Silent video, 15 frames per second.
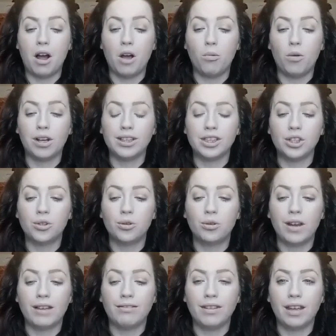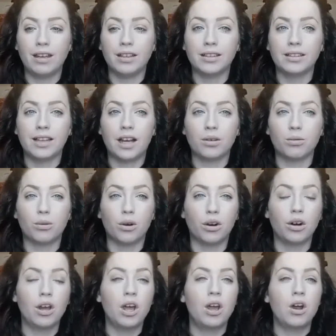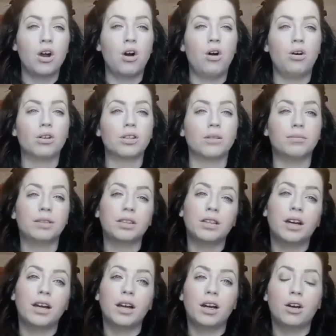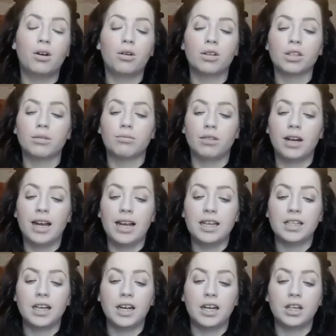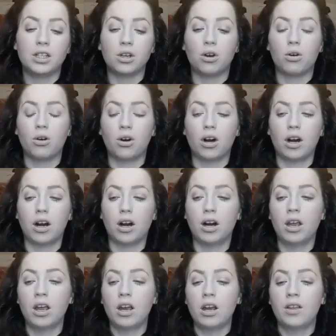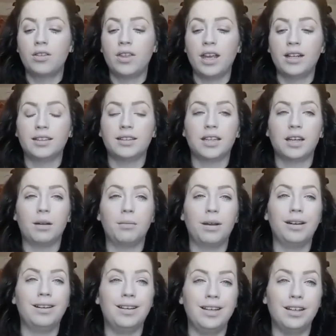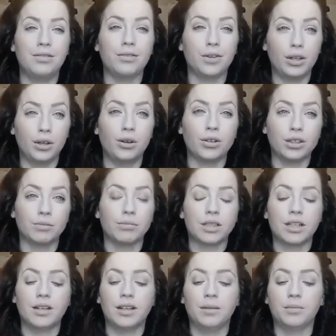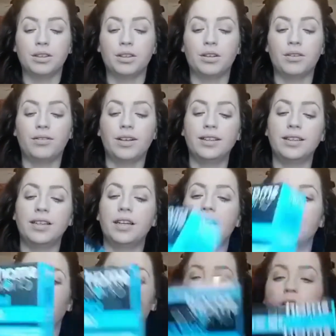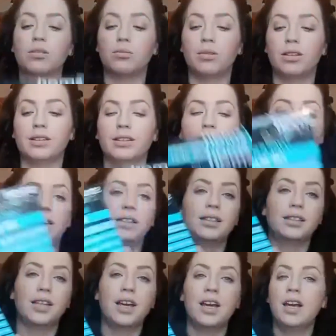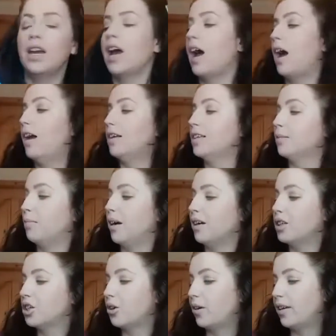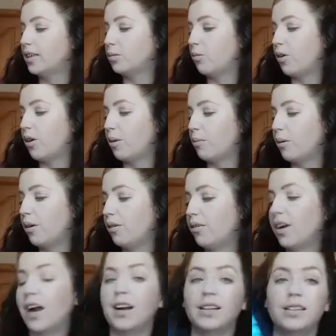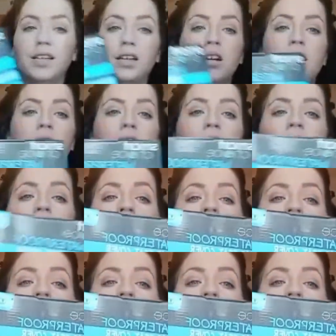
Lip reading: I wanted to get things that were autumn style, autumn related, or things that I might need for the autumn time. So the first thing I got was this Smart Choice waterproof car seat cover.